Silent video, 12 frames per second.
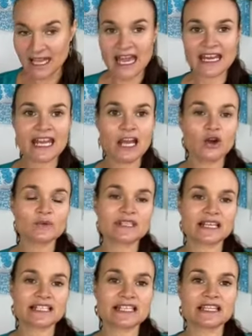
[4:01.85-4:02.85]
And it helps
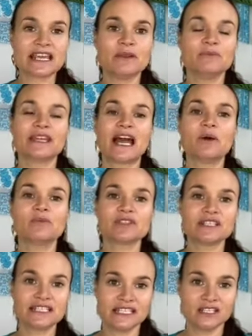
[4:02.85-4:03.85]
us to then be able
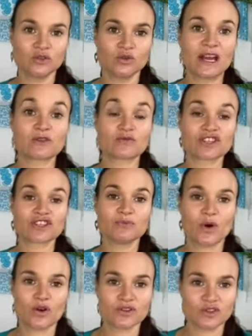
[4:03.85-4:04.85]
to deal and
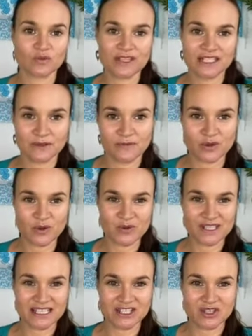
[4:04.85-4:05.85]
respond with
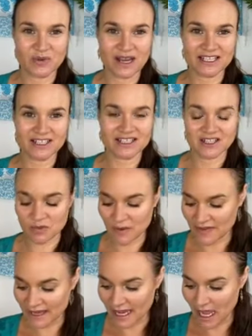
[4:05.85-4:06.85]
difficult situations
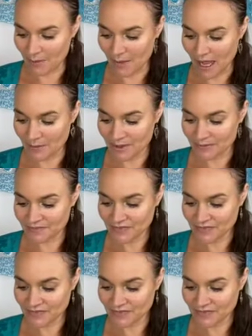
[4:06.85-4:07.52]
when they come up.